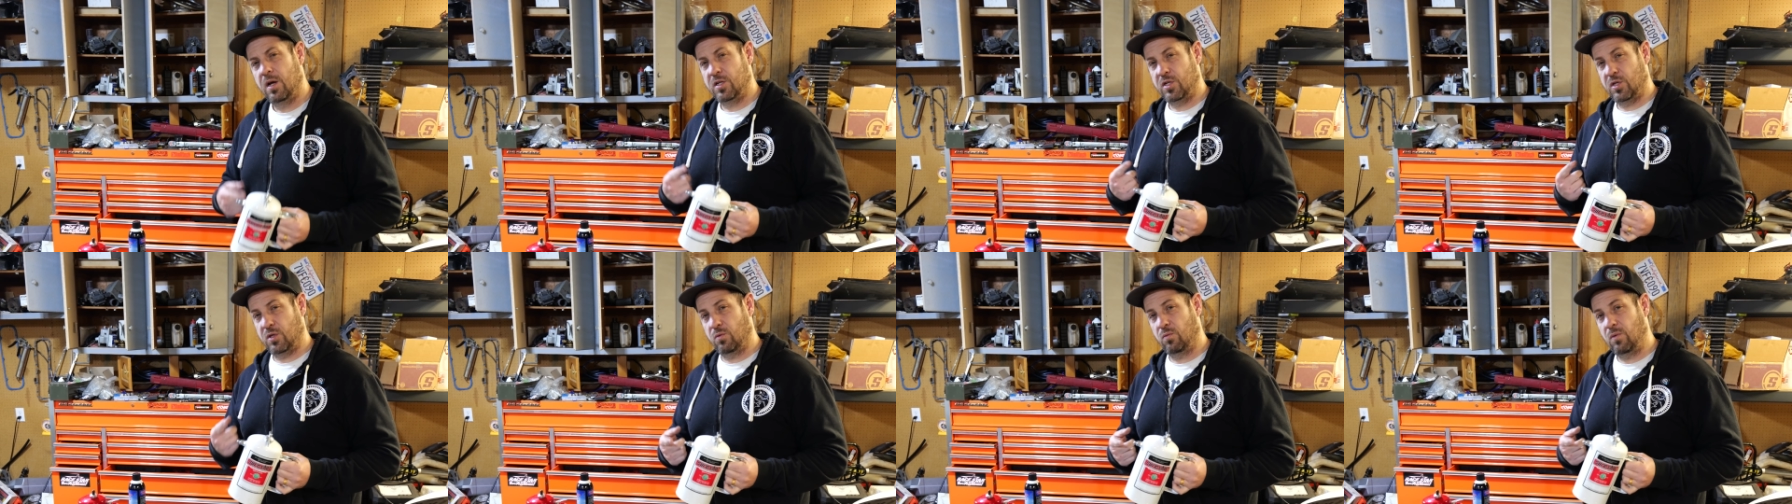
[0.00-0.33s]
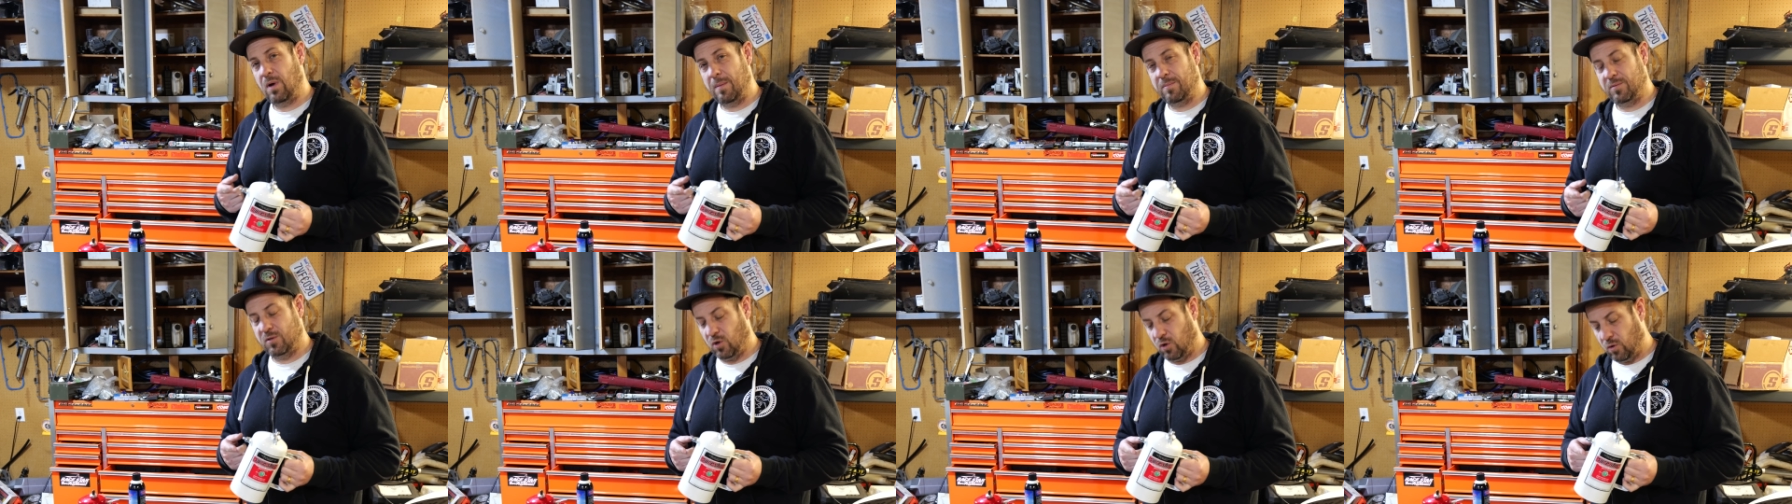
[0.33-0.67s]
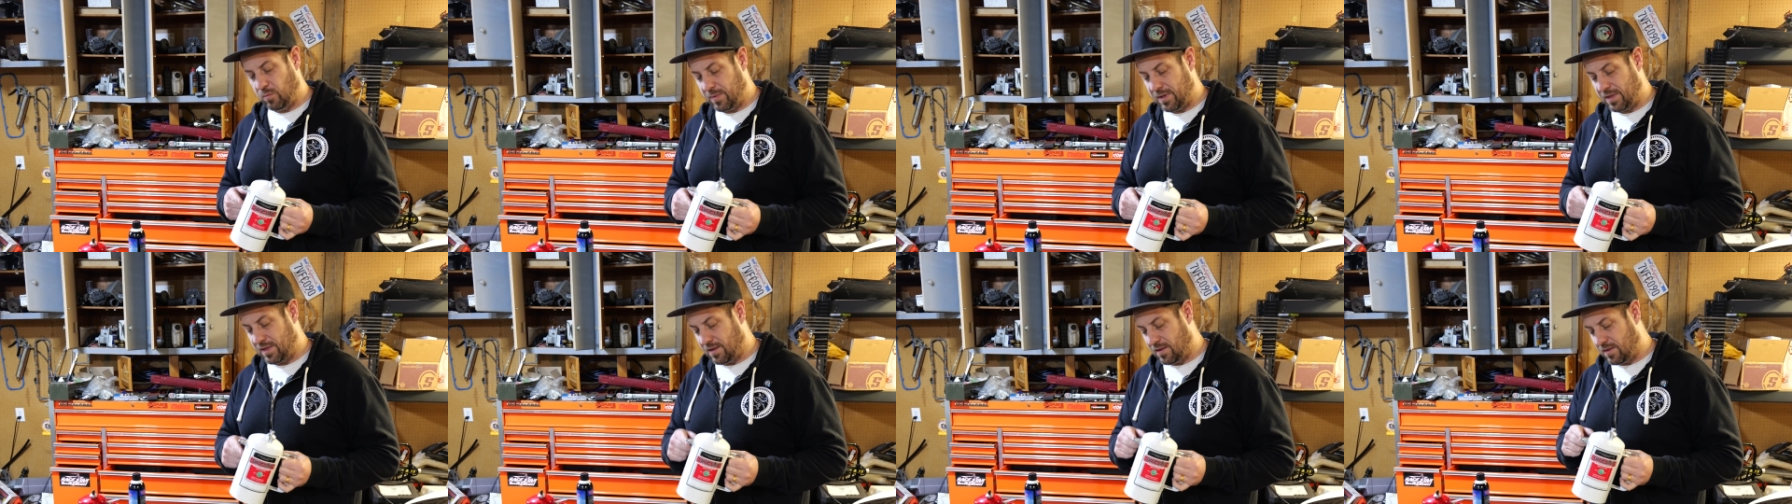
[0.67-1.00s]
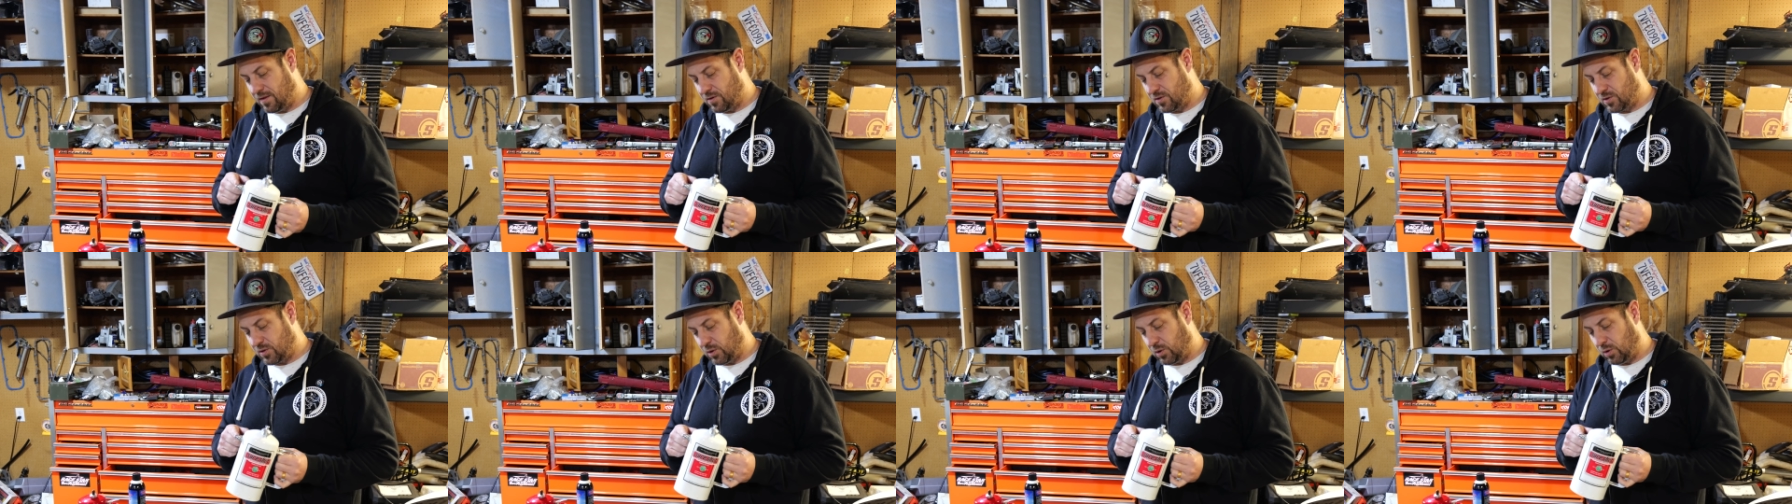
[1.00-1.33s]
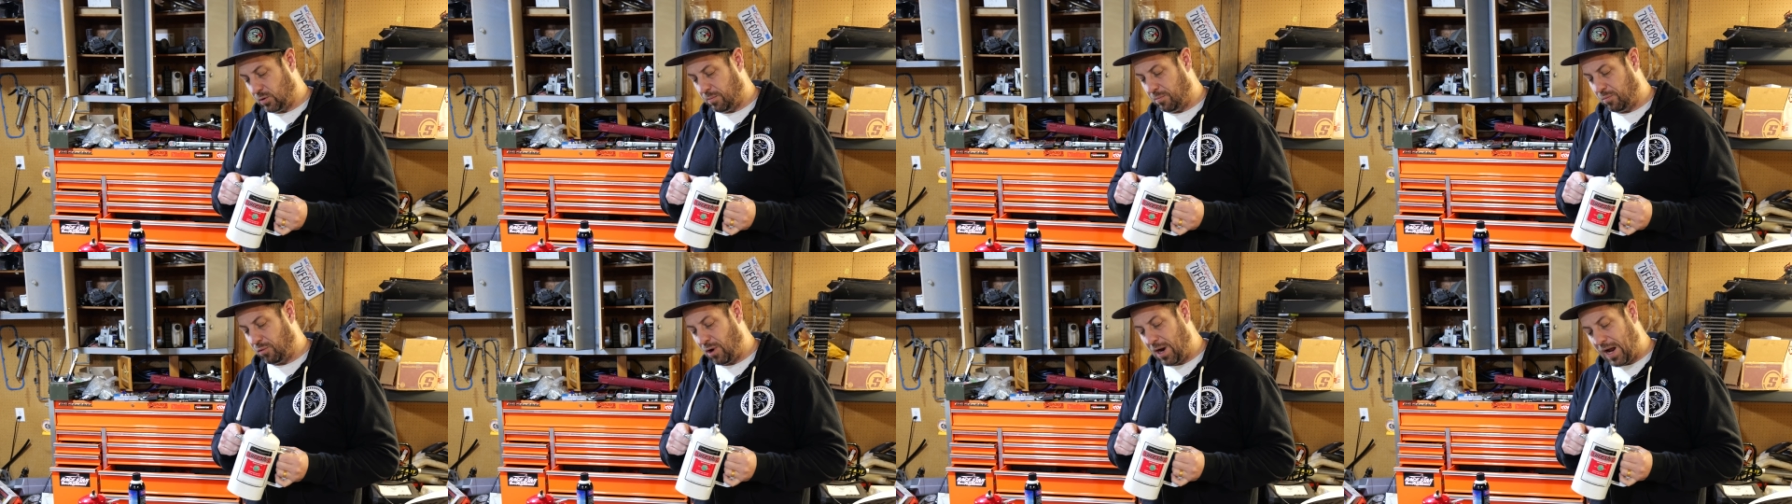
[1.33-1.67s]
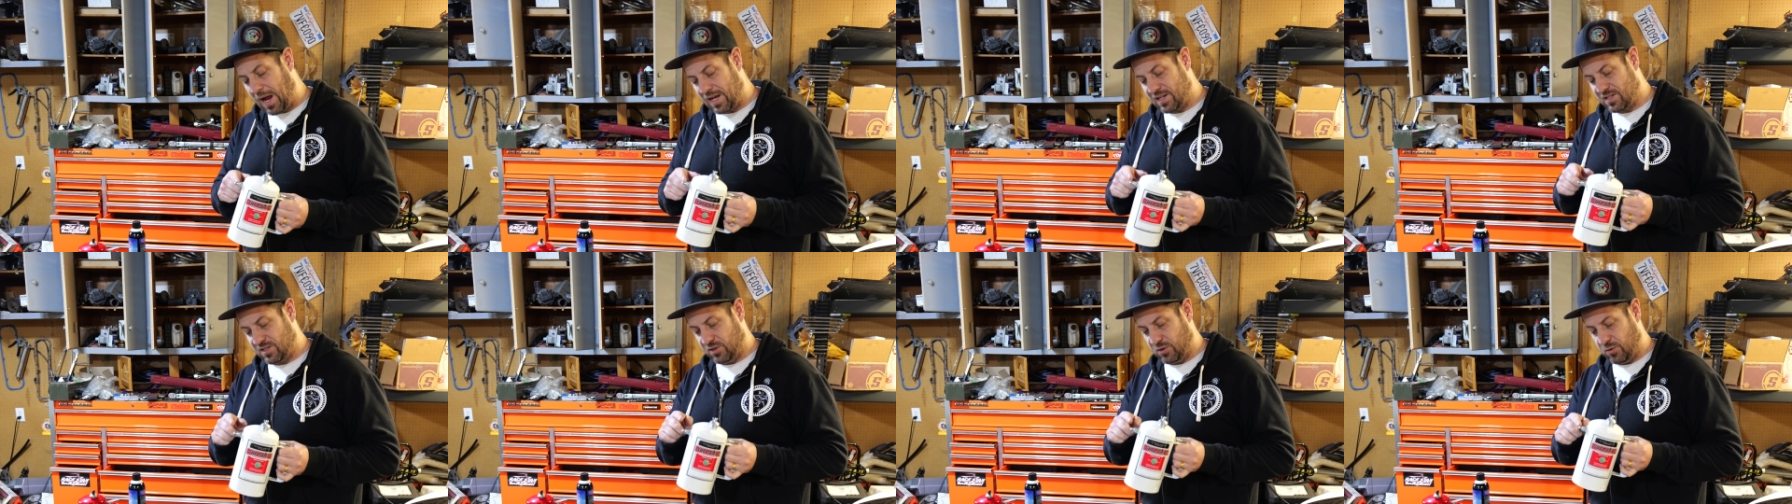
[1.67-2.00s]
So the rep told me that there's a little
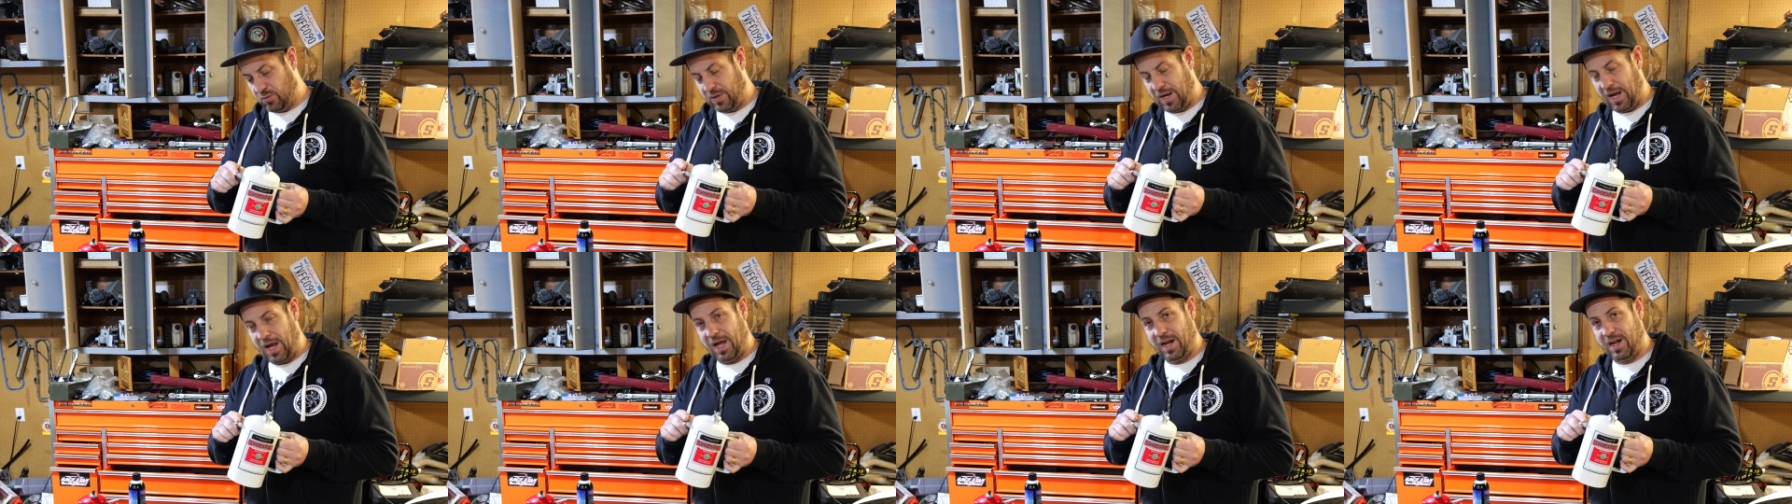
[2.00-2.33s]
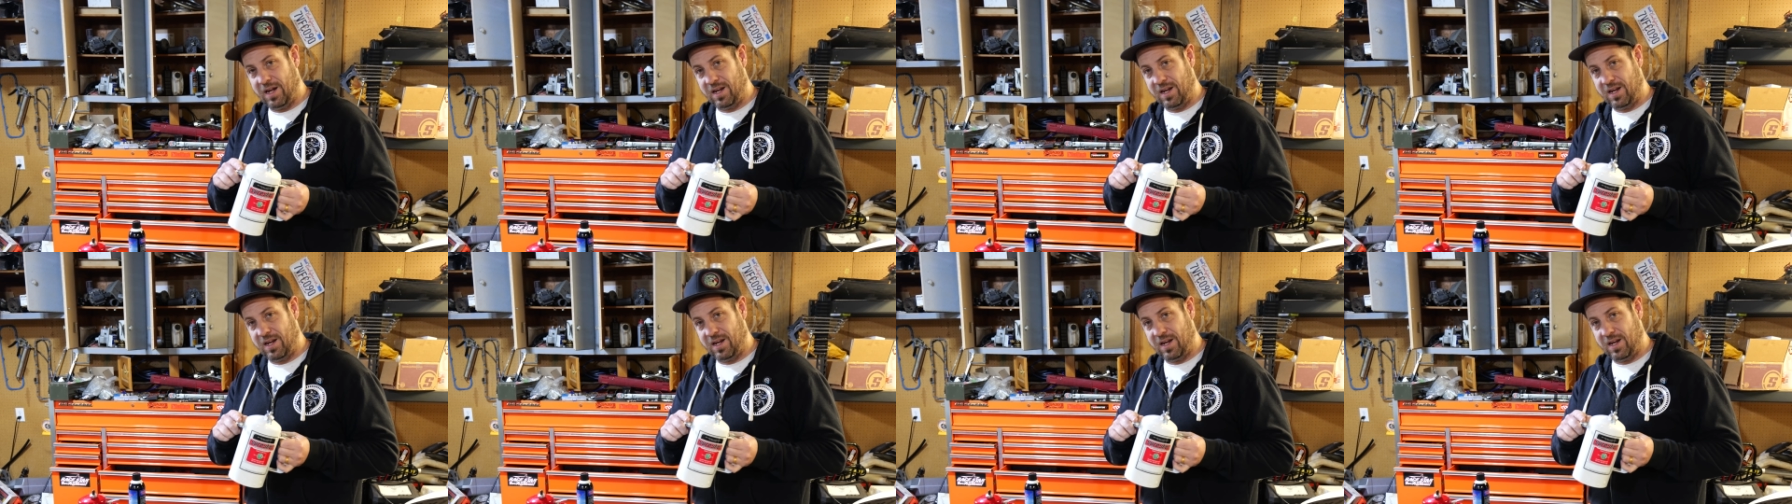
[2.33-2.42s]
brass doodad